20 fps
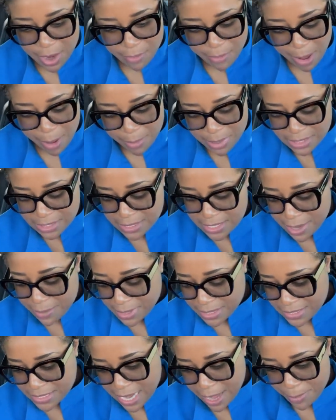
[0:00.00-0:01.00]
Remember to
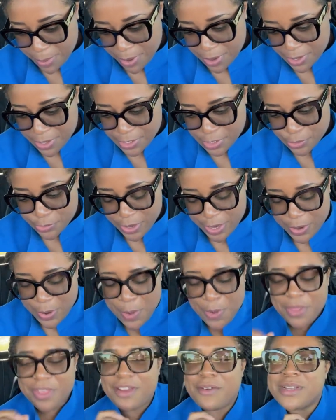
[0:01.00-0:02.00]
double tap on your screen.
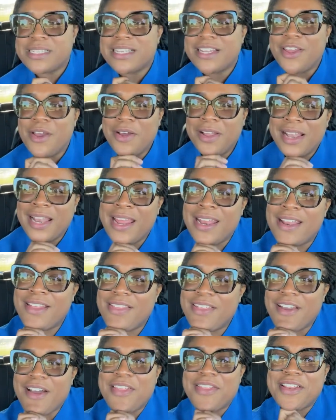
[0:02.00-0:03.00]
Oh, there was a young
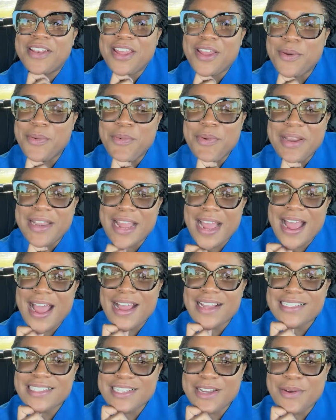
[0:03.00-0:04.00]
lady the other day who had
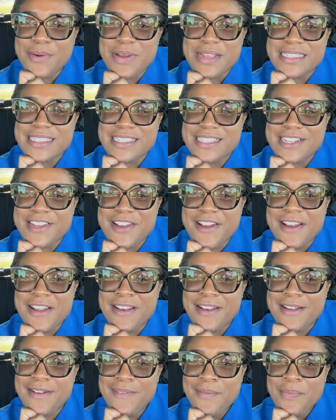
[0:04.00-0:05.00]
asked a
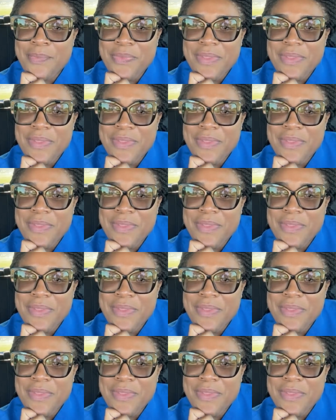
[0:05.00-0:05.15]
question